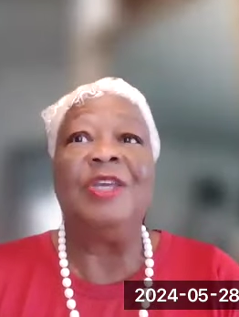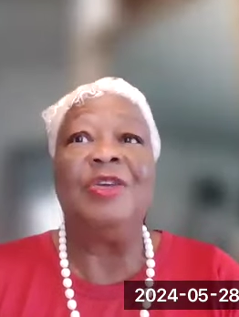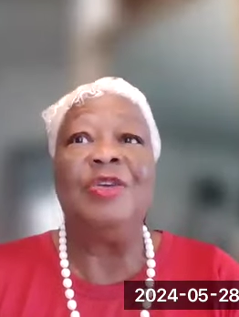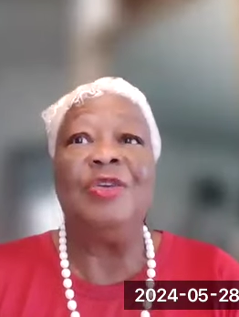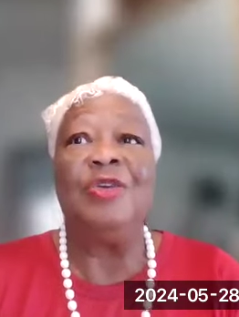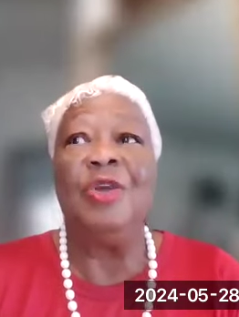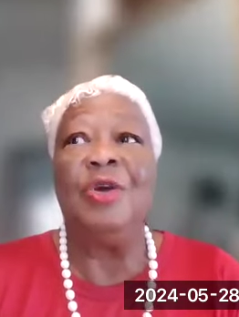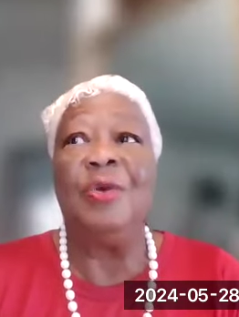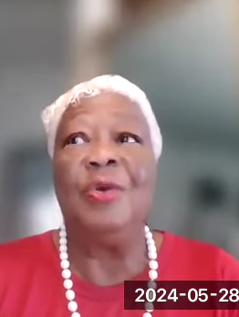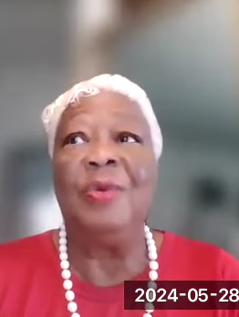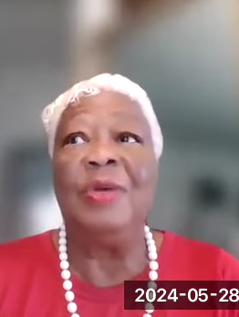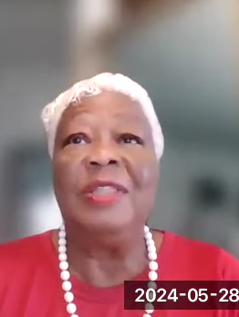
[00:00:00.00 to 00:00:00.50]
you
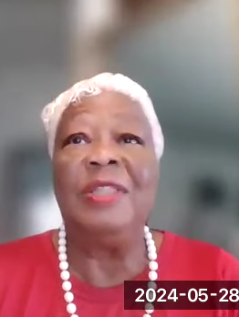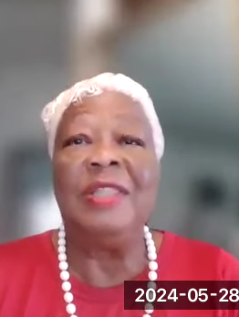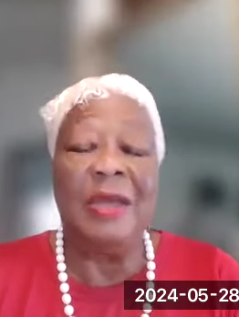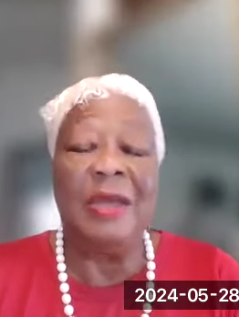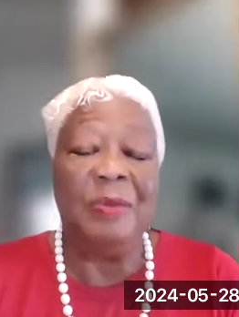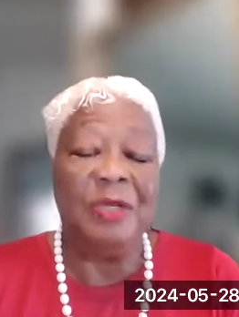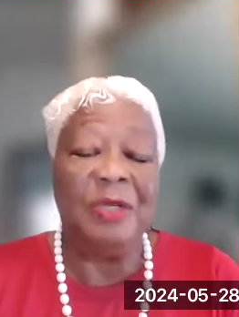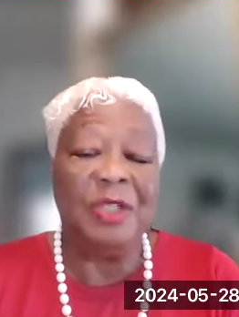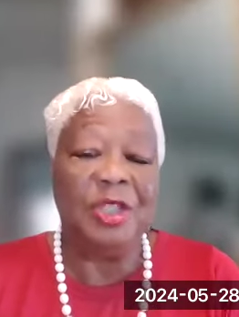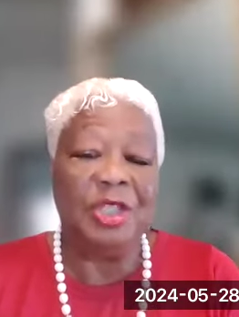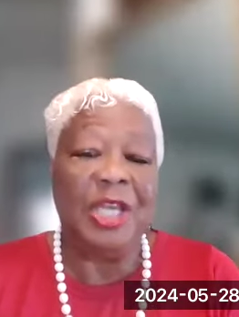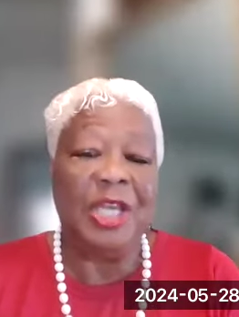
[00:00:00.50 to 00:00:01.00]
know what
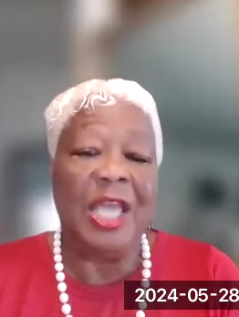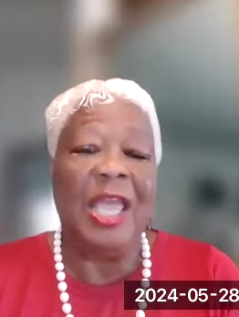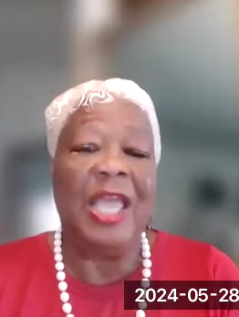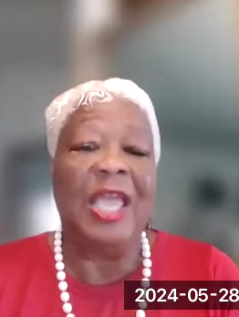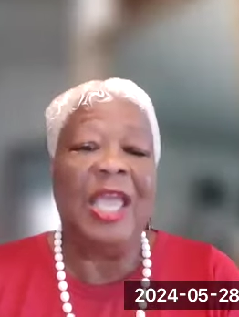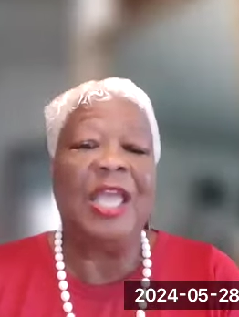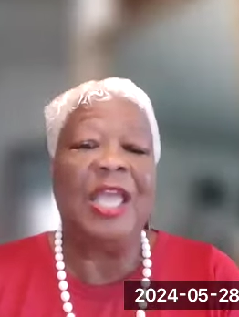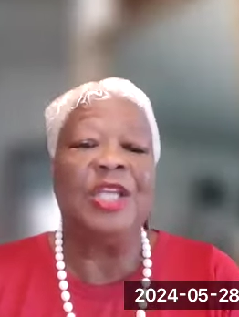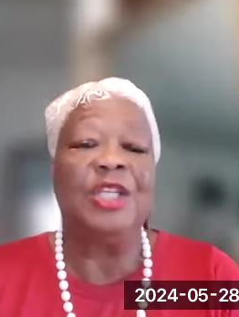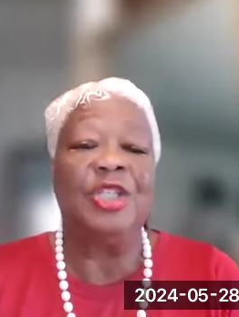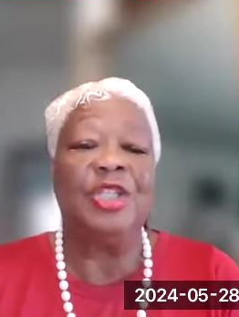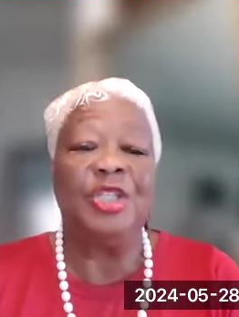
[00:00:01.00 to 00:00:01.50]
they would
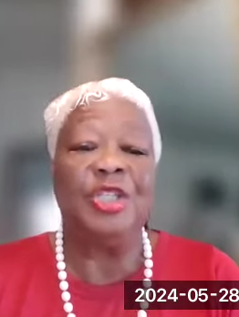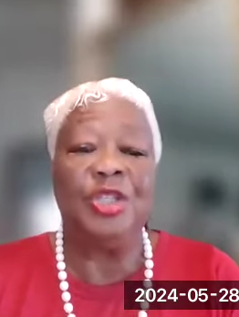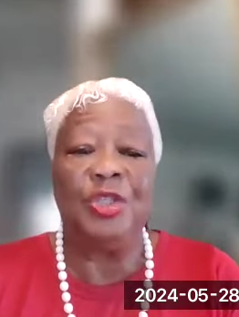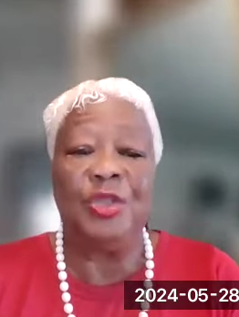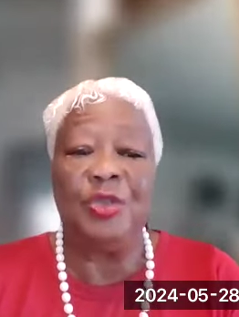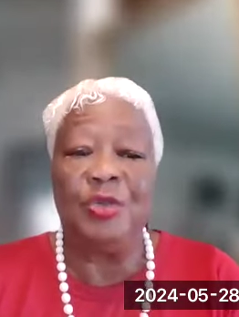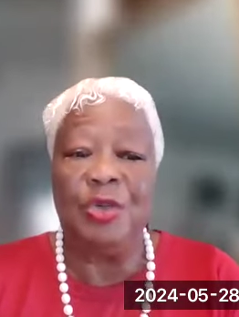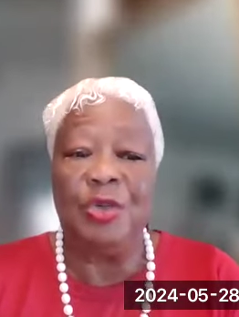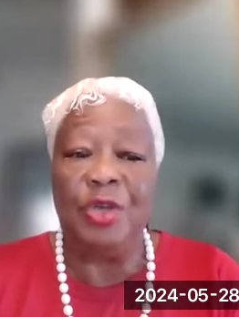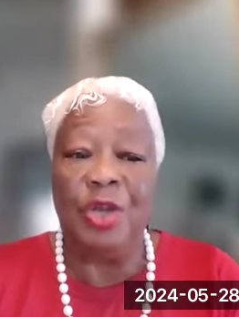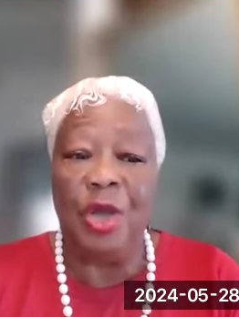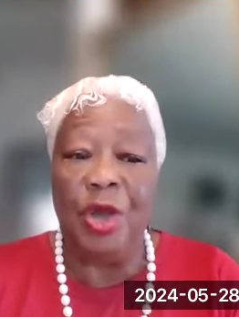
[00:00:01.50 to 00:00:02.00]
change,
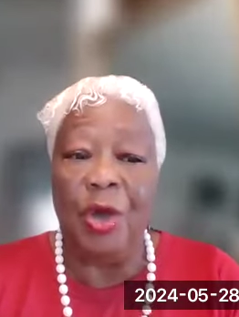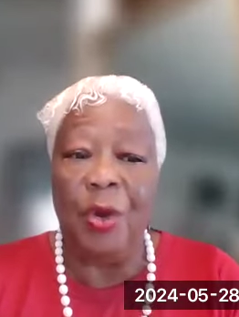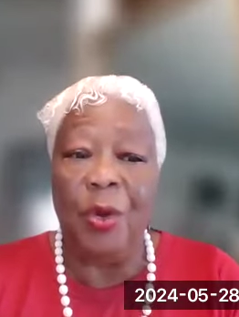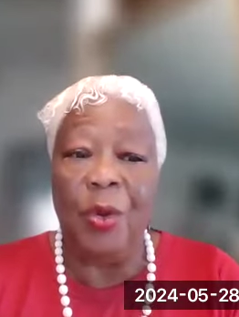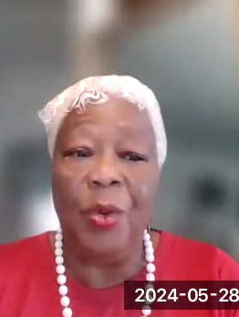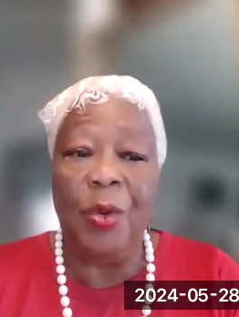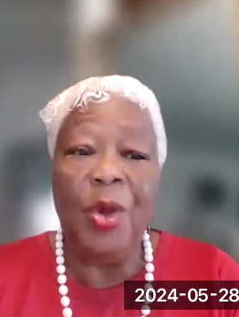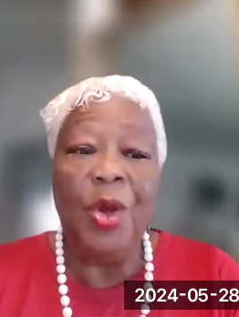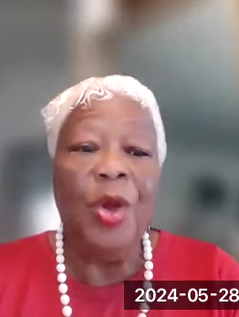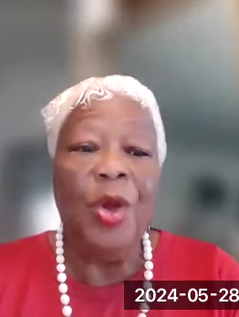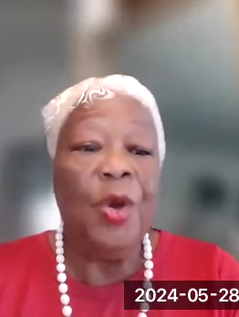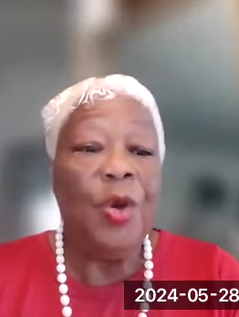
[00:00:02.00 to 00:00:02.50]
you
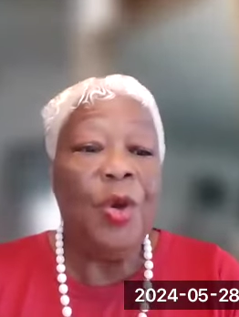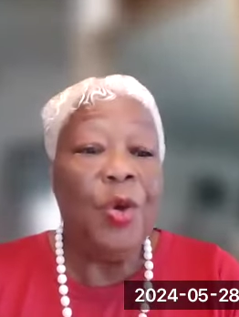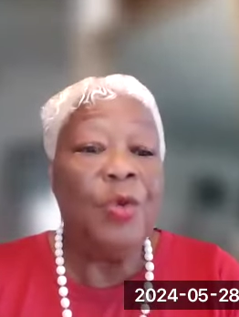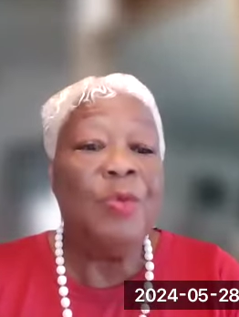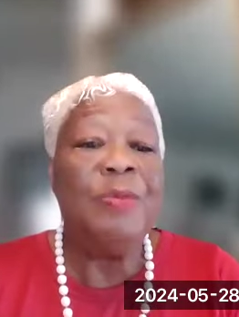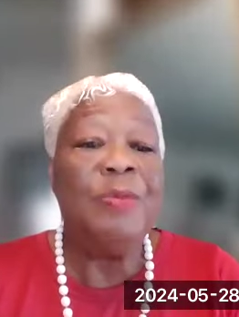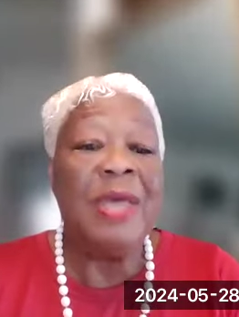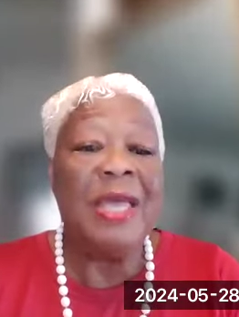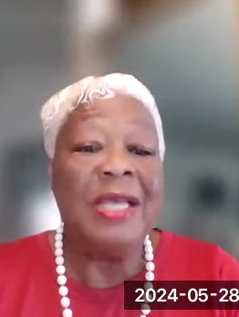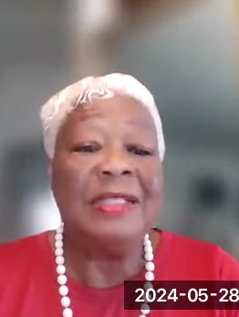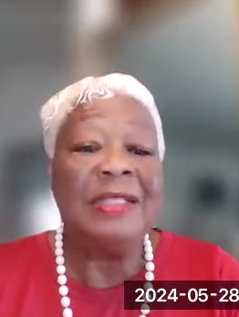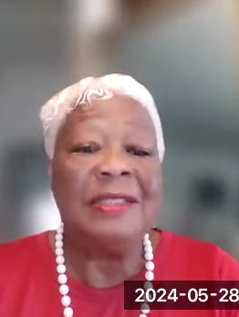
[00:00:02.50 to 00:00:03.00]
know
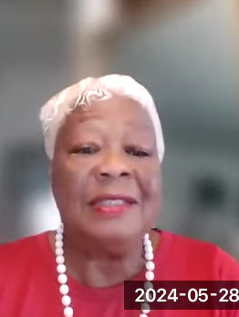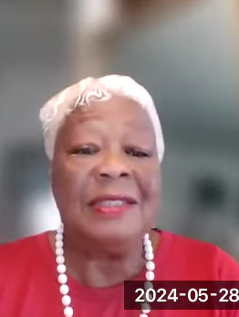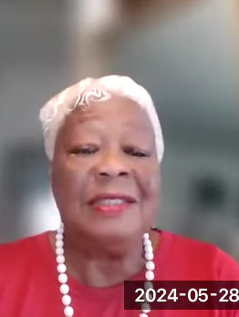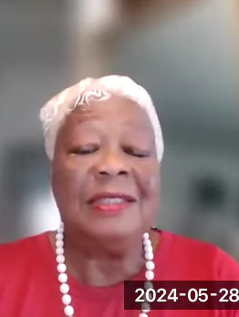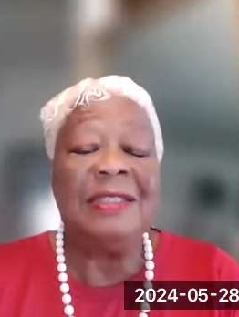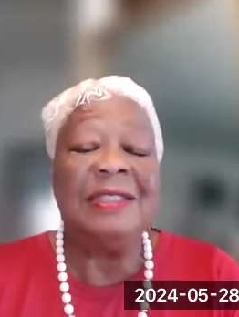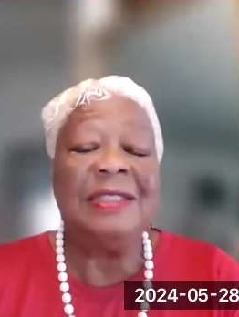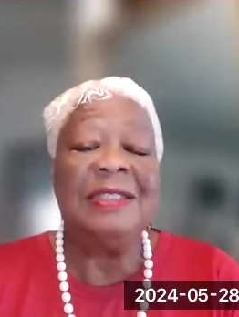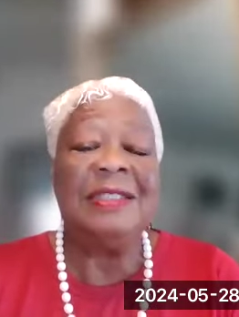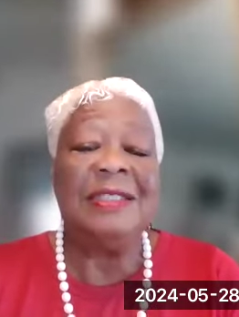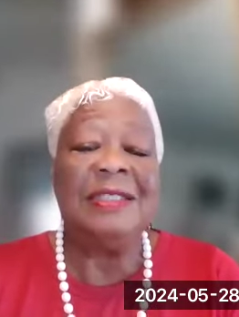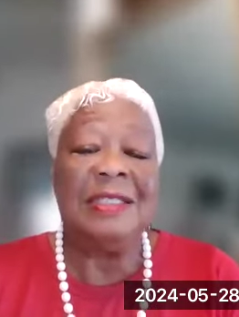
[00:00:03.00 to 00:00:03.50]
who makes the
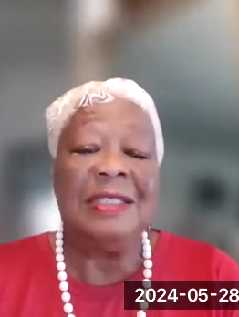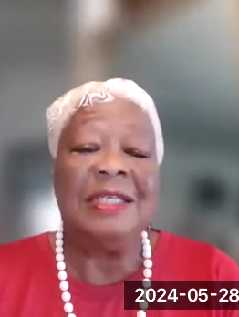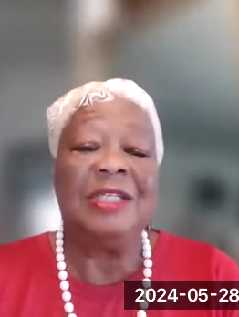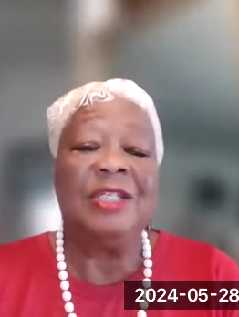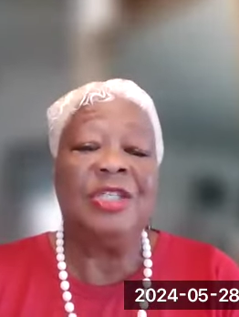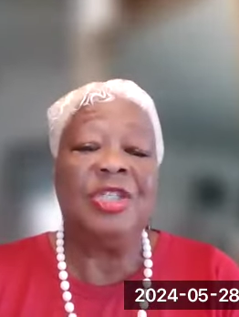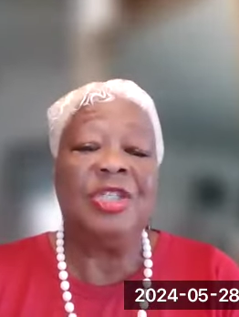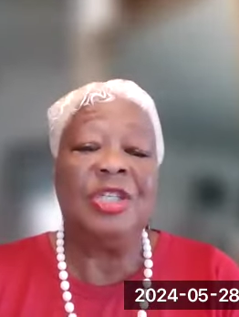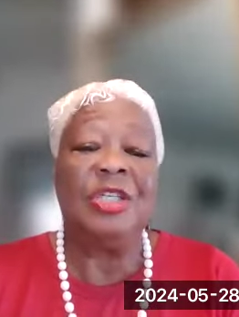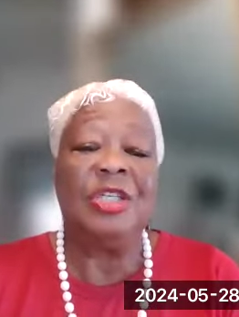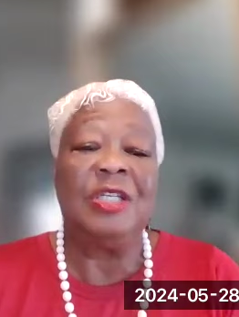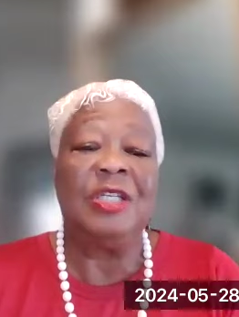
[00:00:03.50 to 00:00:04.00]

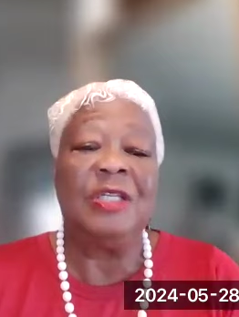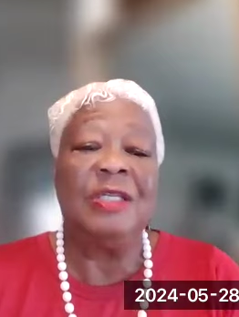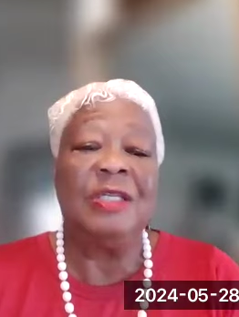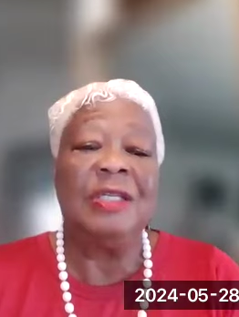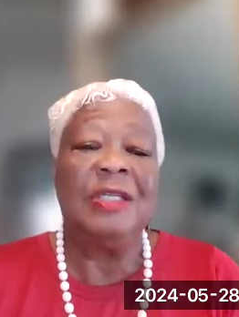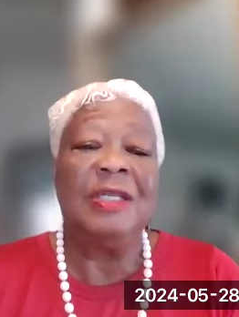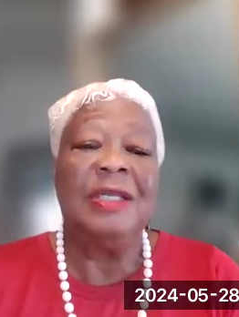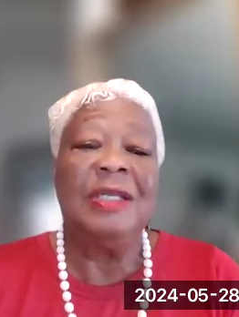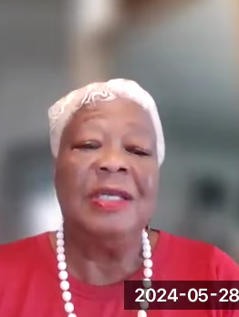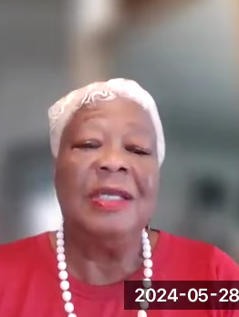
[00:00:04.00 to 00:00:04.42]
decision.